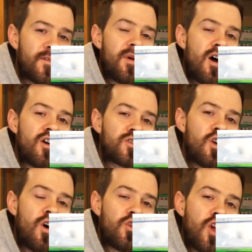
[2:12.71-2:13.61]
but
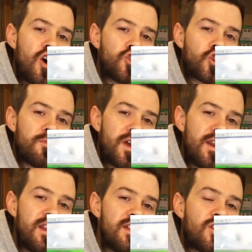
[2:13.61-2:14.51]
also a low
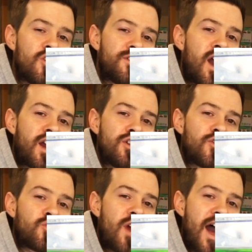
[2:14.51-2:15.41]
turbidity, so it's not going to
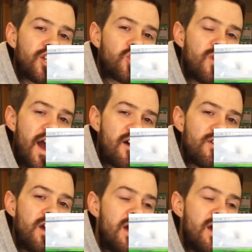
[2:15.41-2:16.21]
thrash around